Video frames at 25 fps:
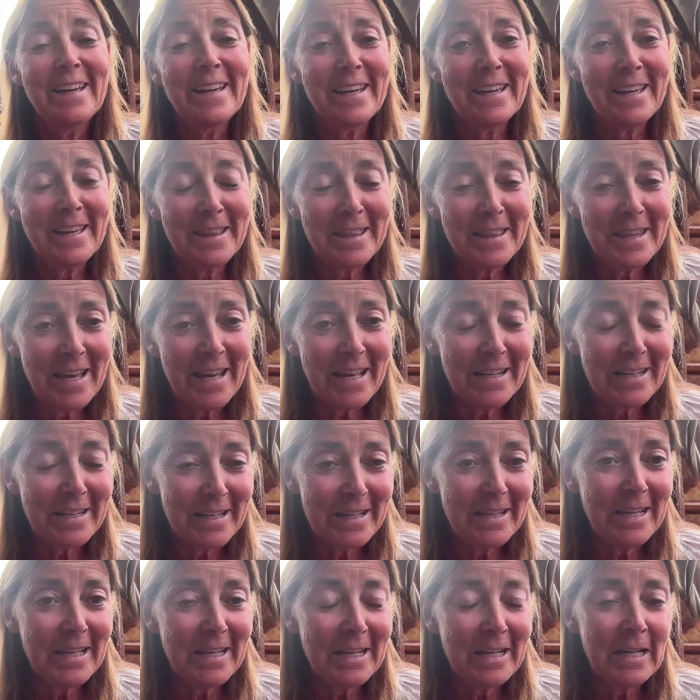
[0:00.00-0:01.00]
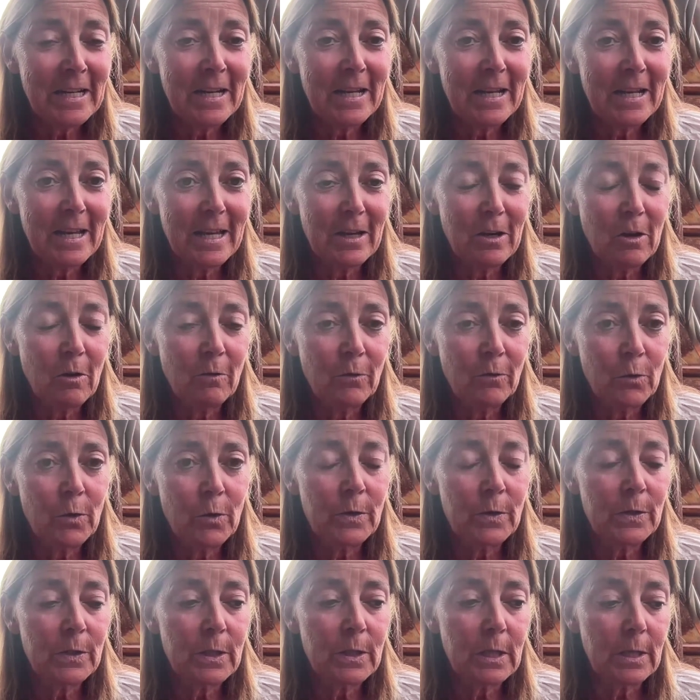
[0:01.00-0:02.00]
And then of
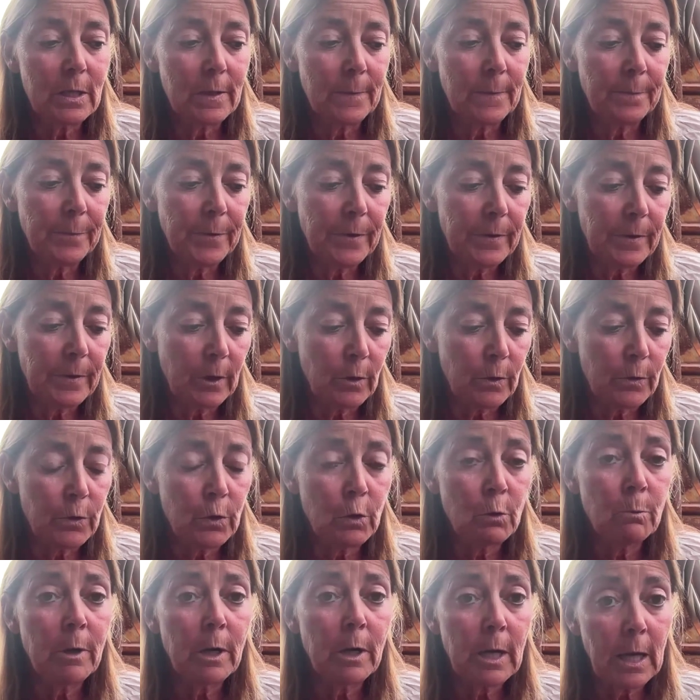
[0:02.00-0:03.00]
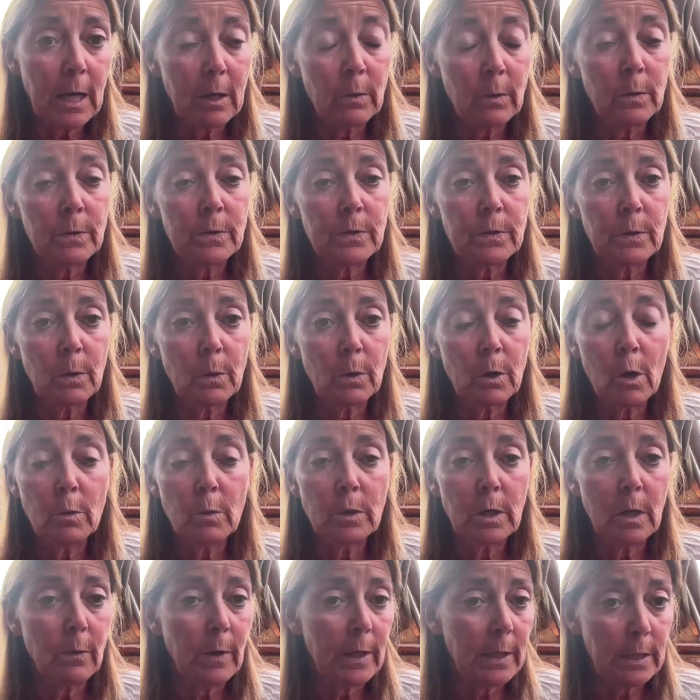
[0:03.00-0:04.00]
course, the consumer can also
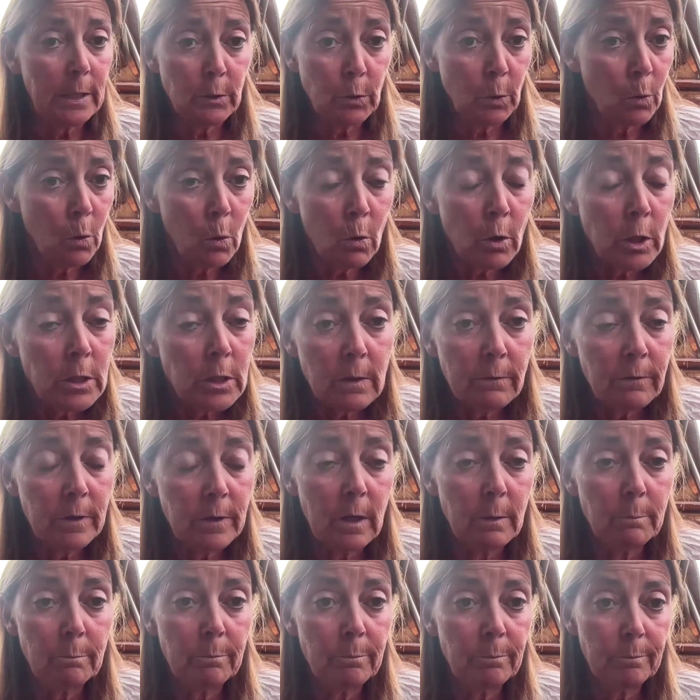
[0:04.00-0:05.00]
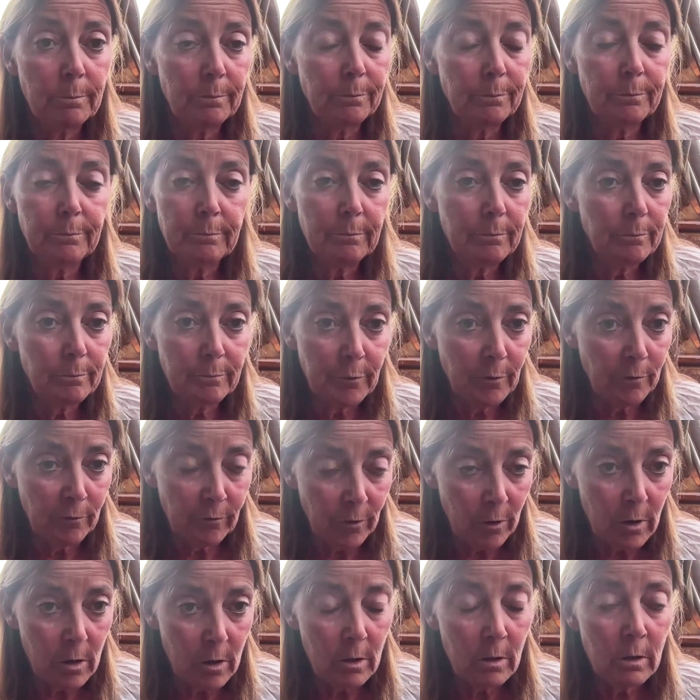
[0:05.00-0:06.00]
go directly to court if they
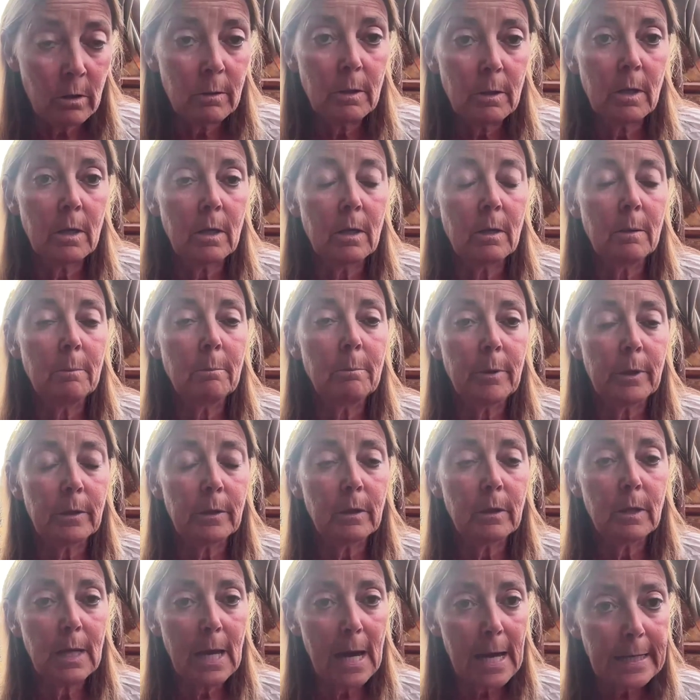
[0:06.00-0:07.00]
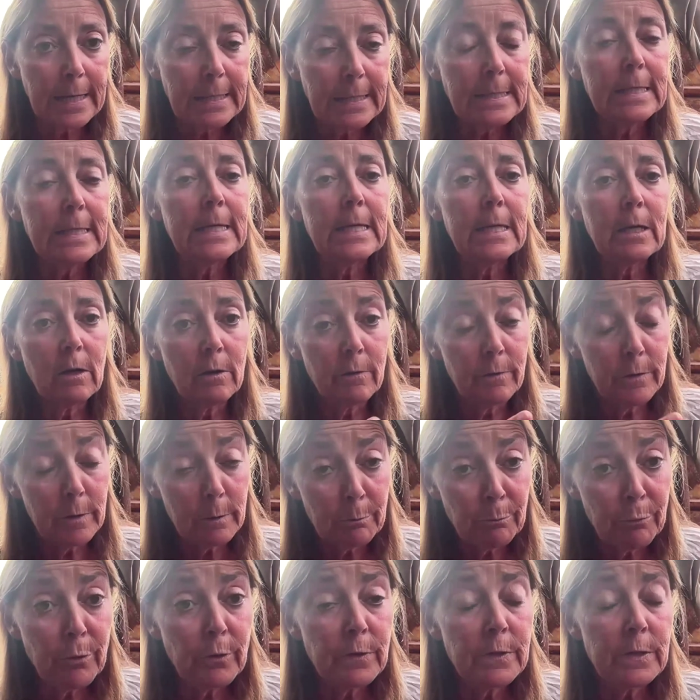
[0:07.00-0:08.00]
prefer. But the idea of
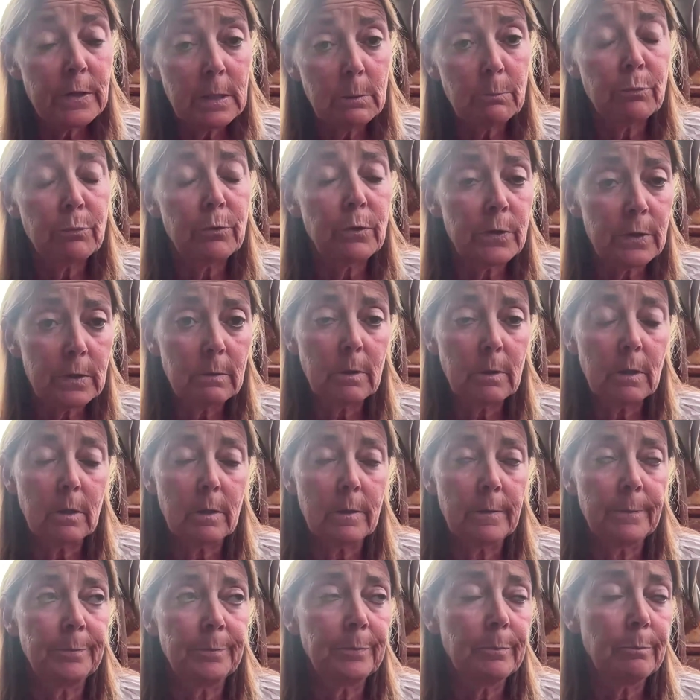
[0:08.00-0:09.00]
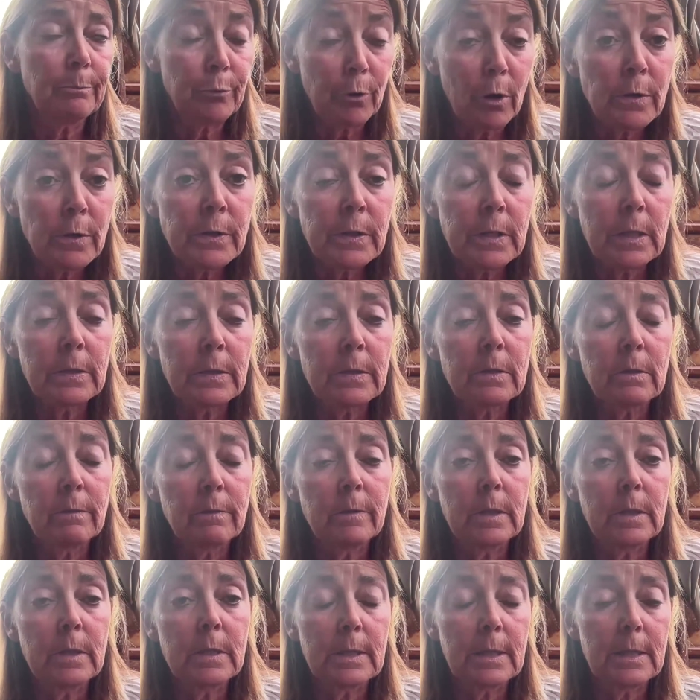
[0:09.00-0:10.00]
the process
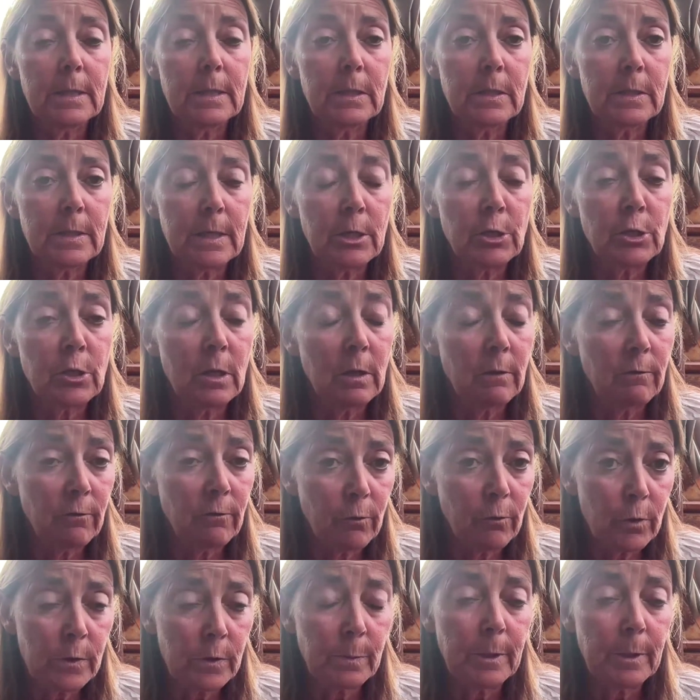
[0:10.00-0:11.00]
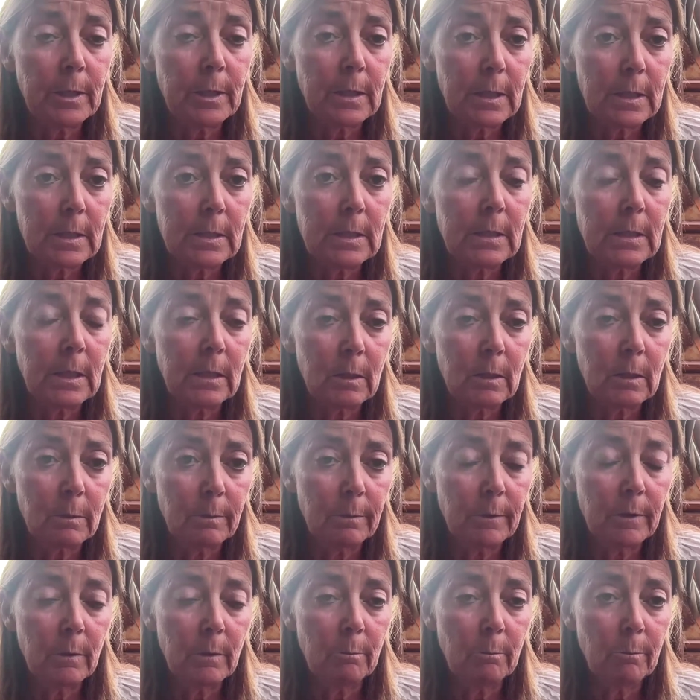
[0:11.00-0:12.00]
of this legislation and enforcement is that
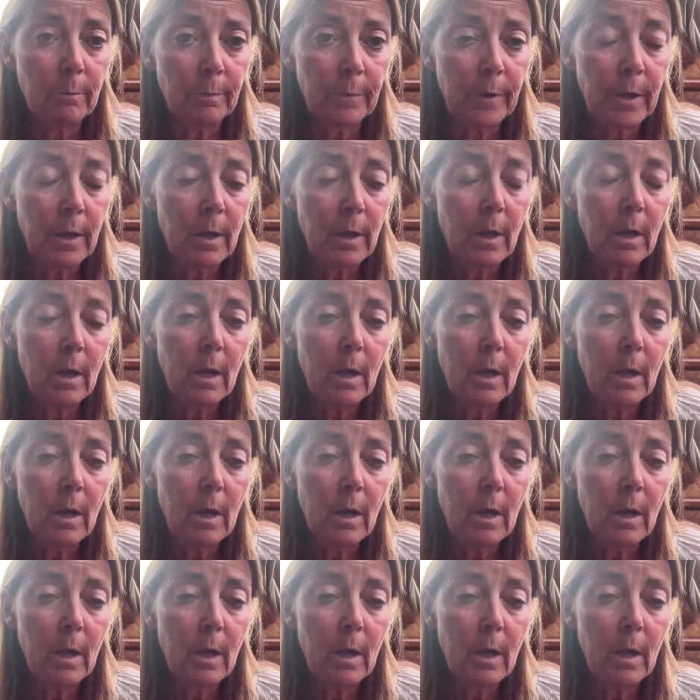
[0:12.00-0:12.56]
the